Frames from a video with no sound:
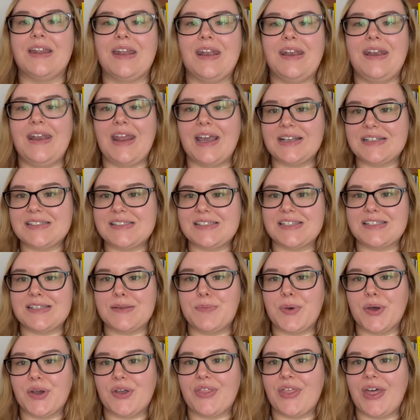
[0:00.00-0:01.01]
Next is a
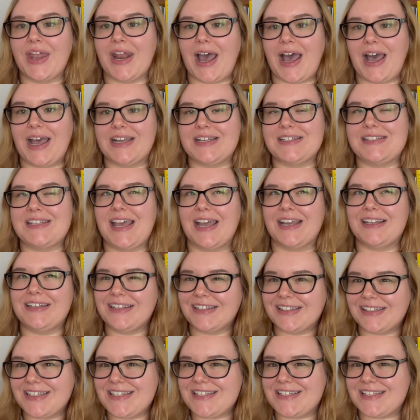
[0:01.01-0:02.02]
book that I
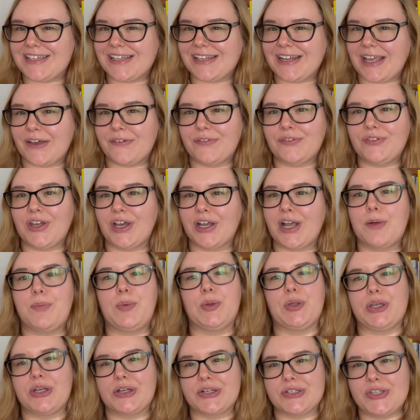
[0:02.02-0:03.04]
technically DNF'd a
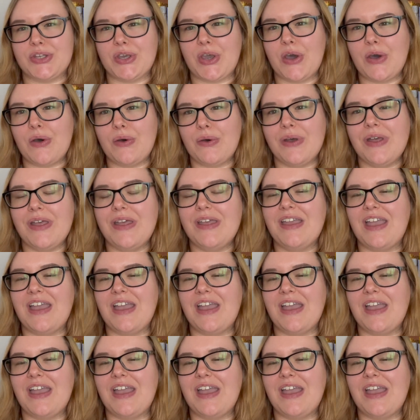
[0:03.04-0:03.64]
couple years ago,